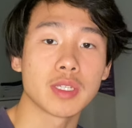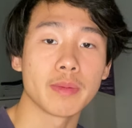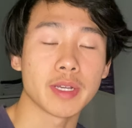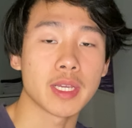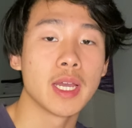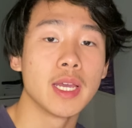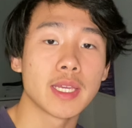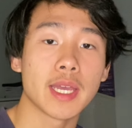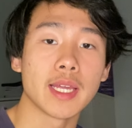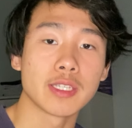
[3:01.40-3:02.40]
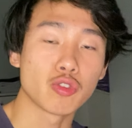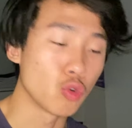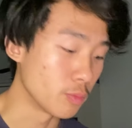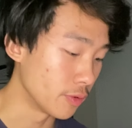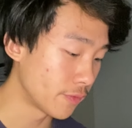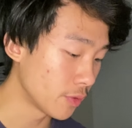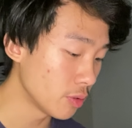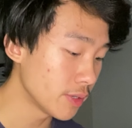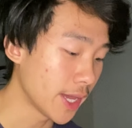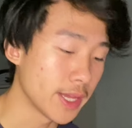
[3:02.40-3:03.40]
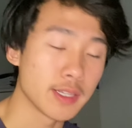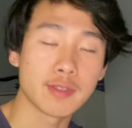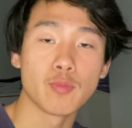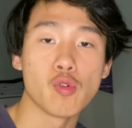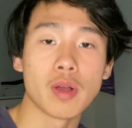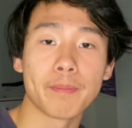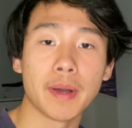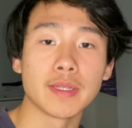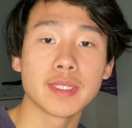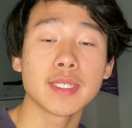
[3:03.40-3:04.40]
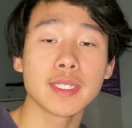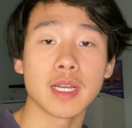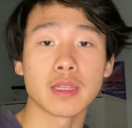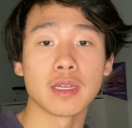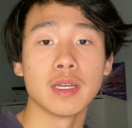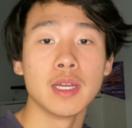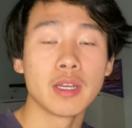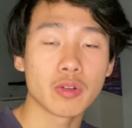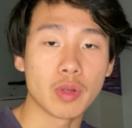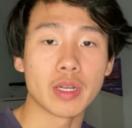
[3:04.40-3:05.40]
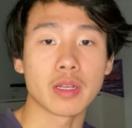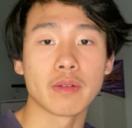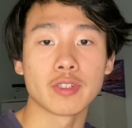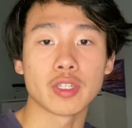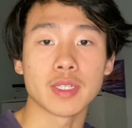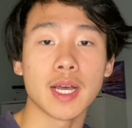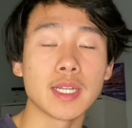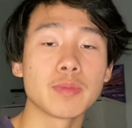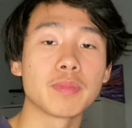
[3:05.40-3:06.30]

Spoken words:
stomach can store more food, and it's more abundant on the greater curvature side,